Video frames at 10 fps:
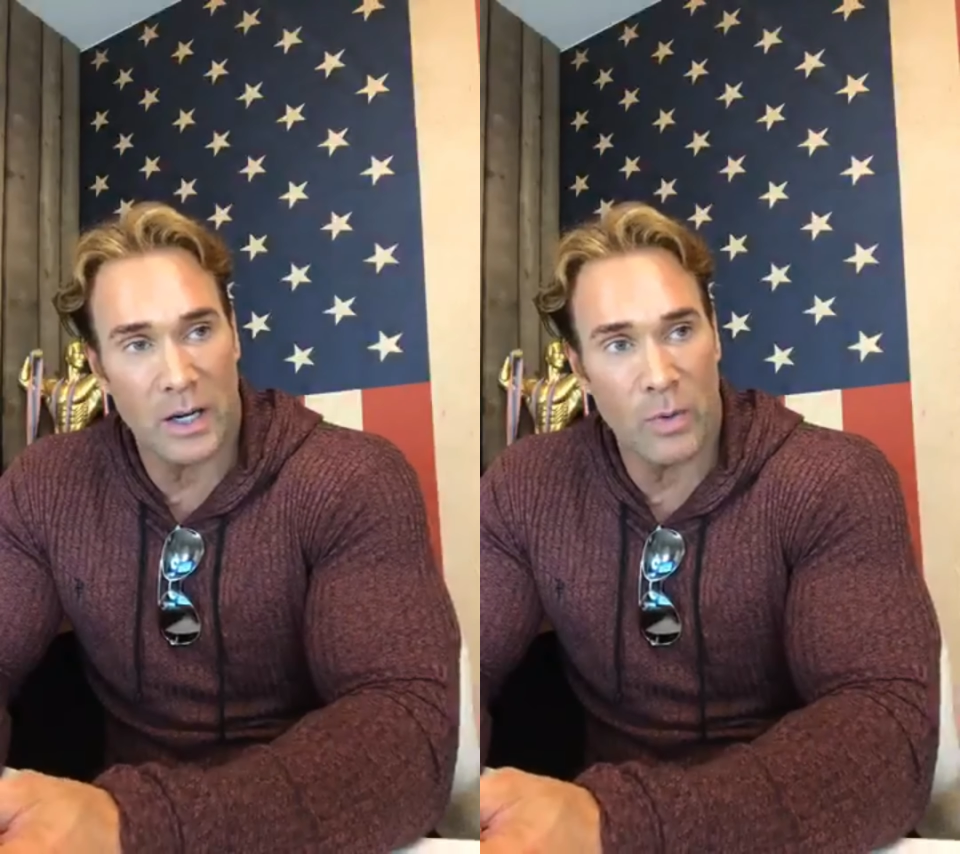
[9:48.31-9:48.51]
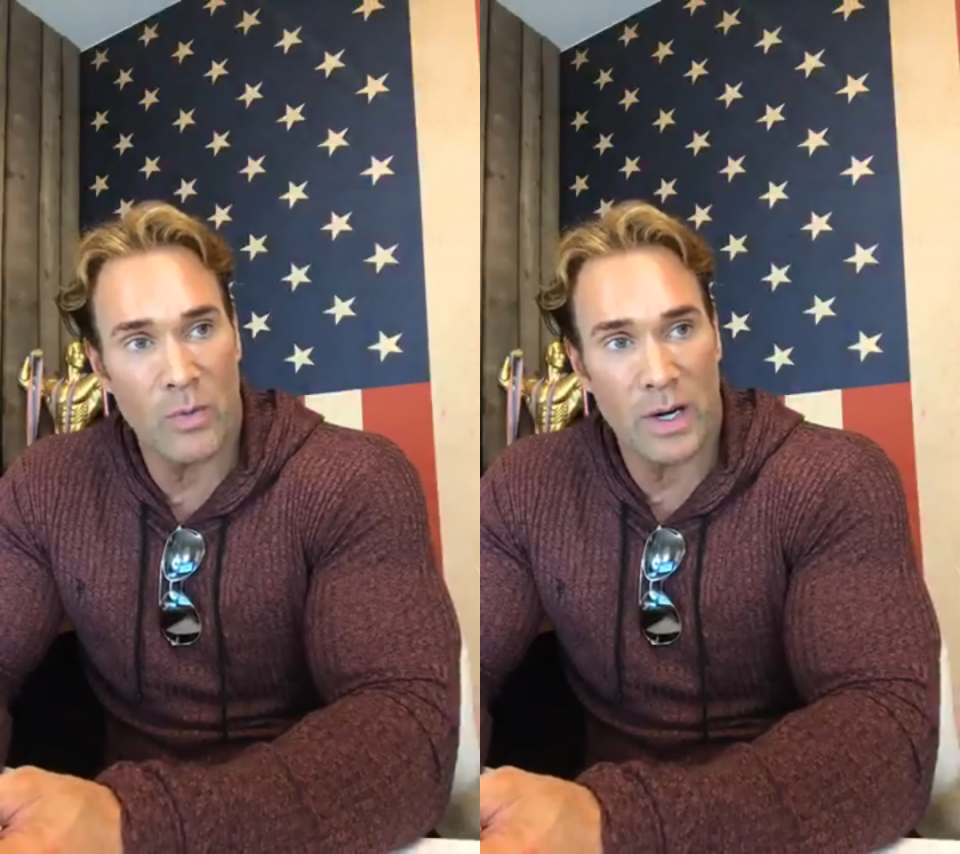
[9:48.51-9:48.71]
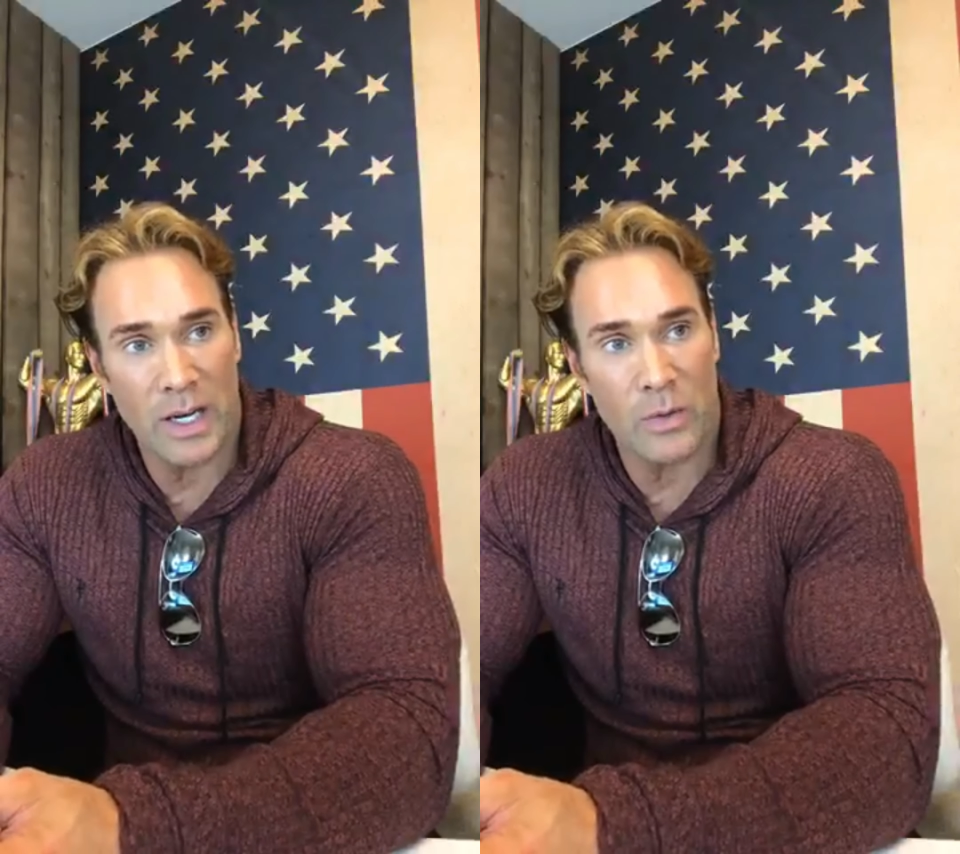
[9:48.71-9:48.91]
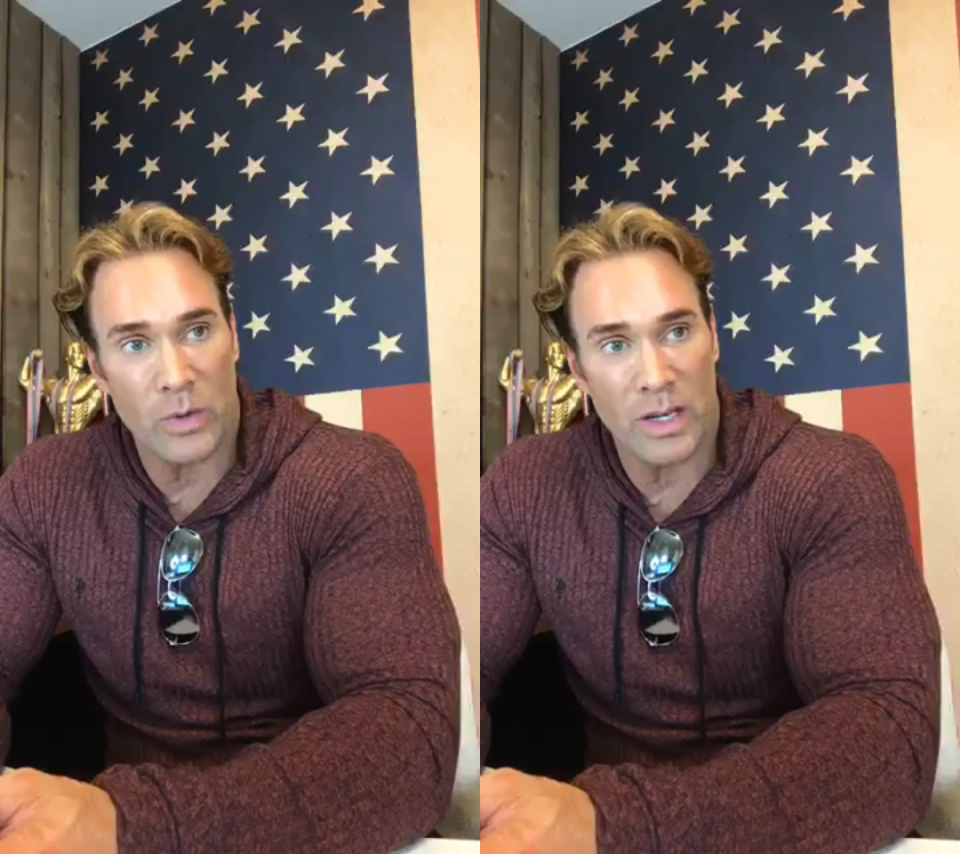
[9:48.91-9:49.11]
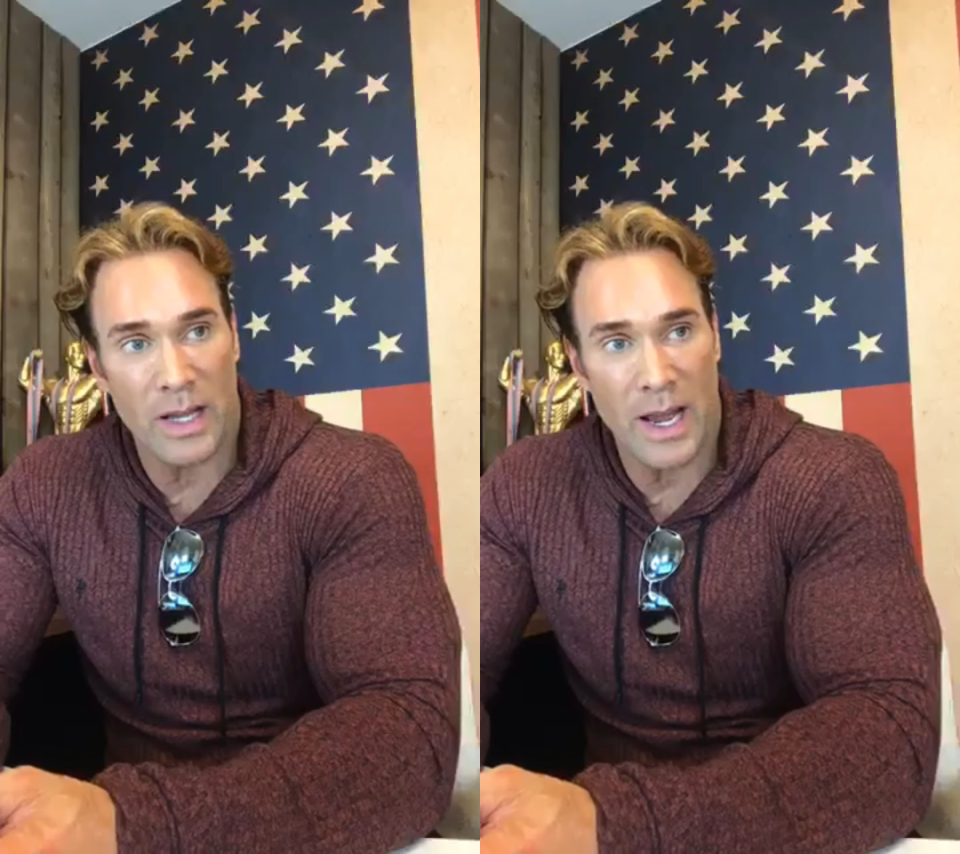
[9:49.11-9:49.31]
and we want to get
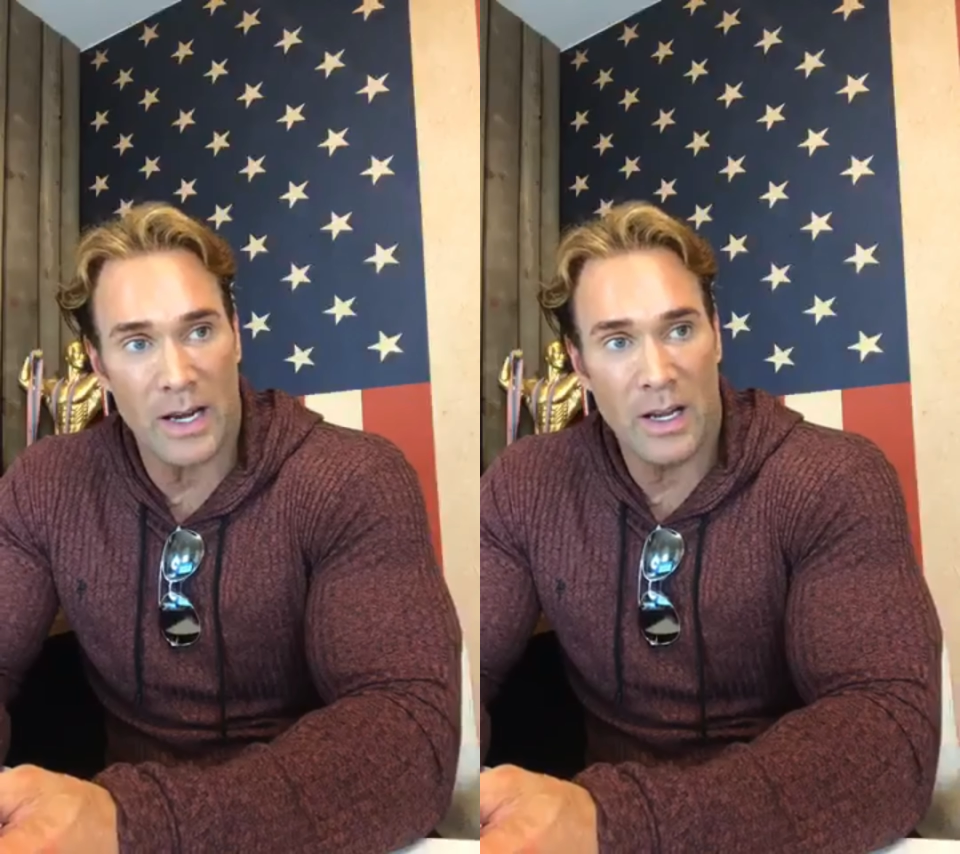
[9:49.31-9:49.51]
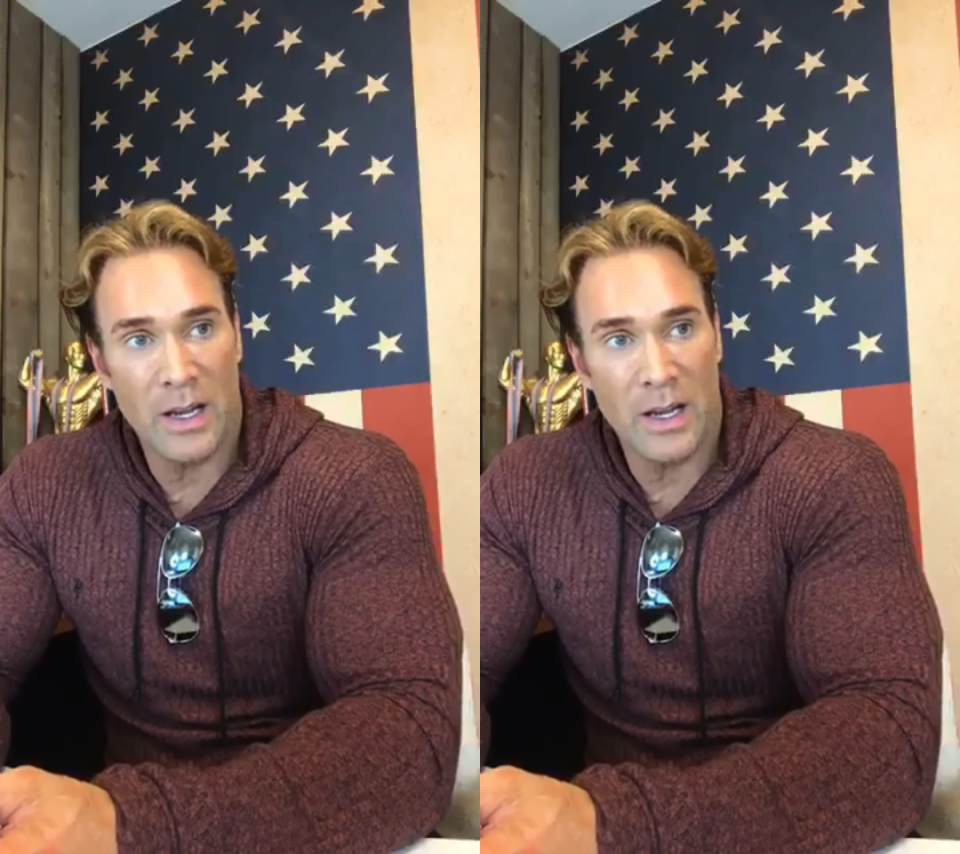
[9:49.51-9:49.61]
rid of that